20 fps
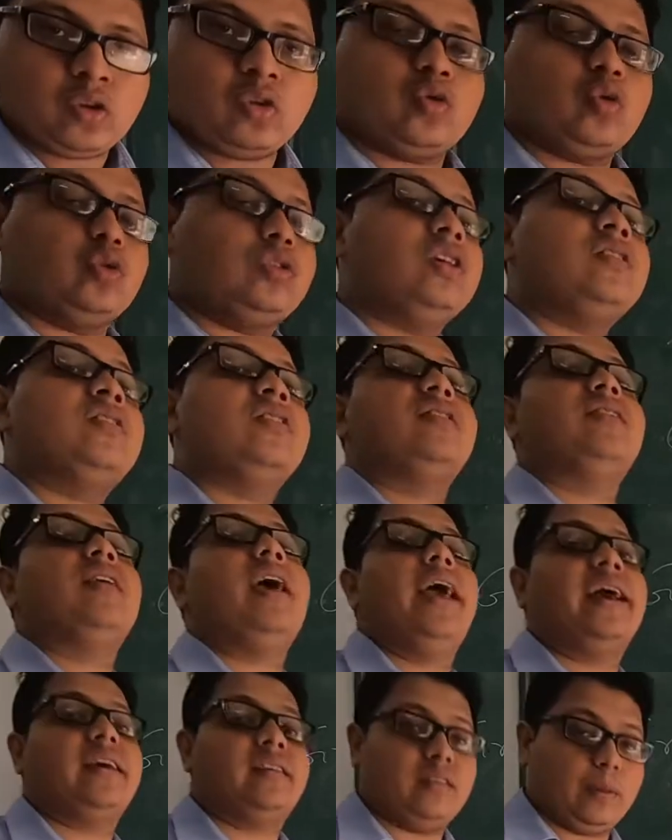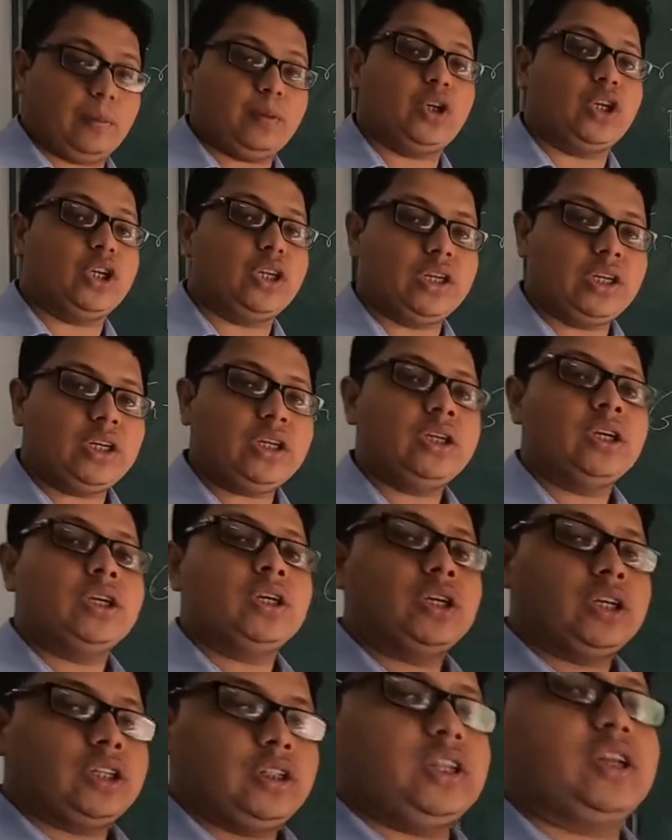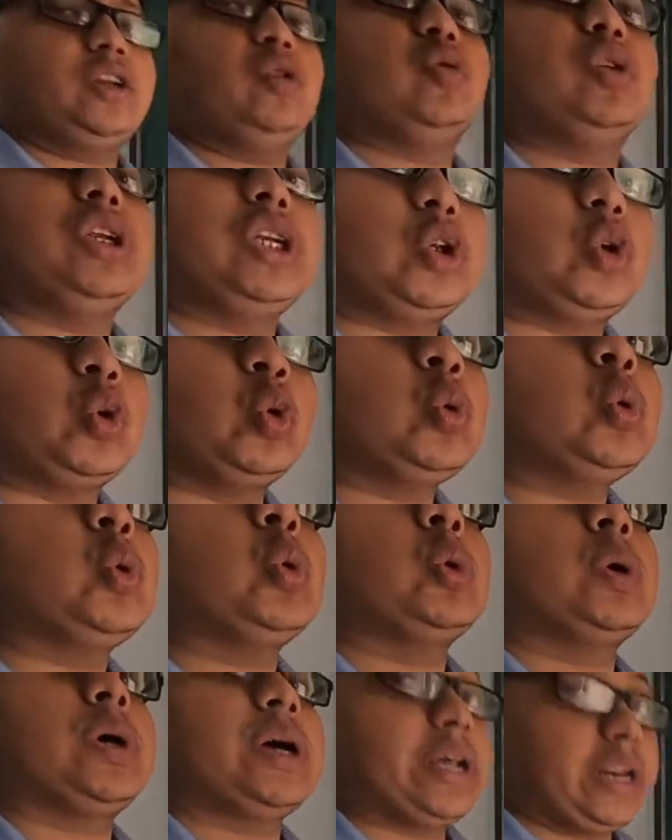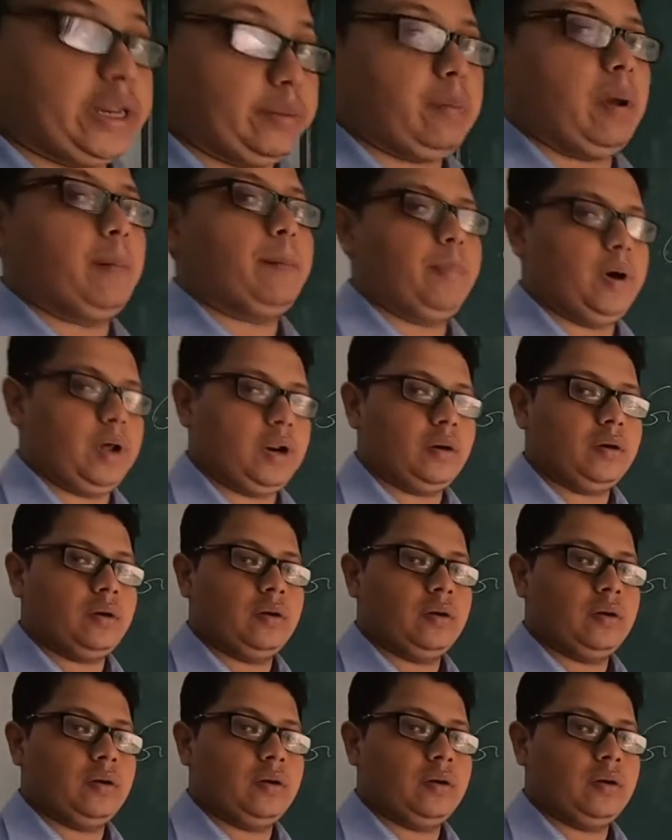So this is the exception here that you need to remember,